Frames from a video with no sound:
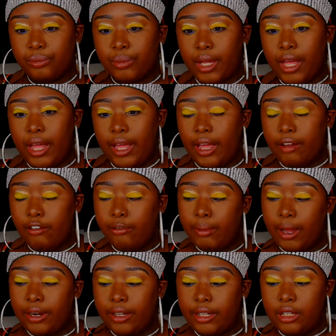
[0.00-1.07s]
But hey,
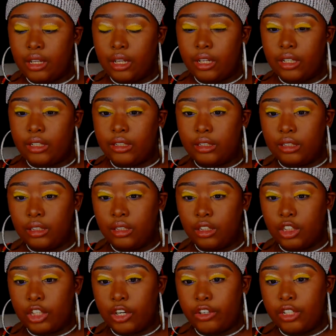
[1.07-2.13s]
everybody
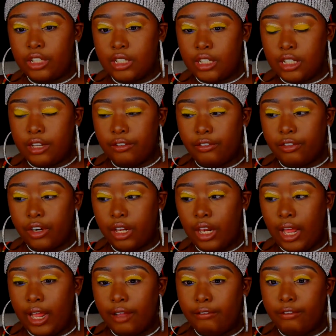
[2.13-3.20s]
journey is different.
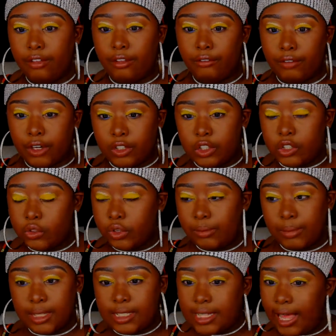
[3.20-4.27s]
Like for the first 3
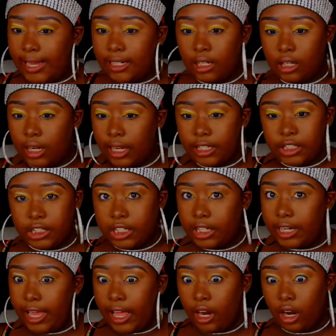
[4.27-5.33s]
months, I did not
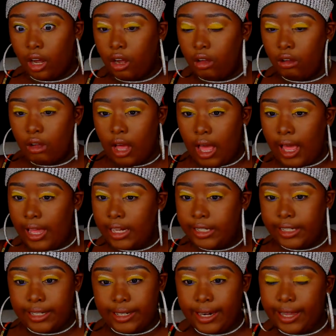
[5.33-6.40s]
cheat at all. I
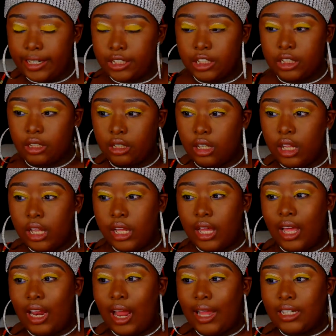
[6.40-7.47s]
did not cheat,
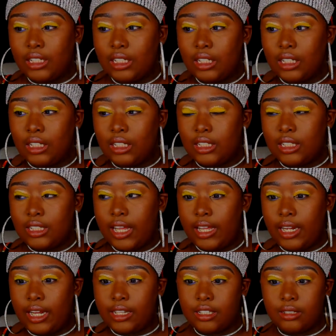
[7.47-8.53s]
and like to this
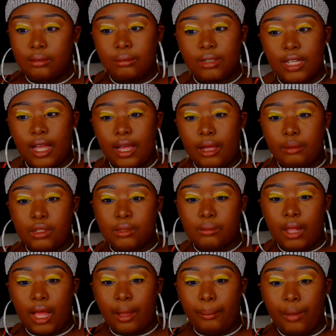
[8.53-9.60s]
day, like sometimes
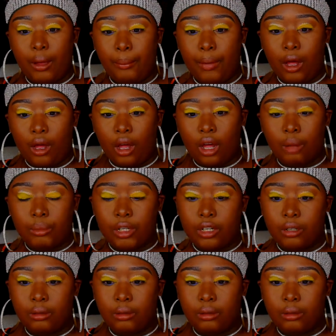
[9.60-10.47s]
like my mom and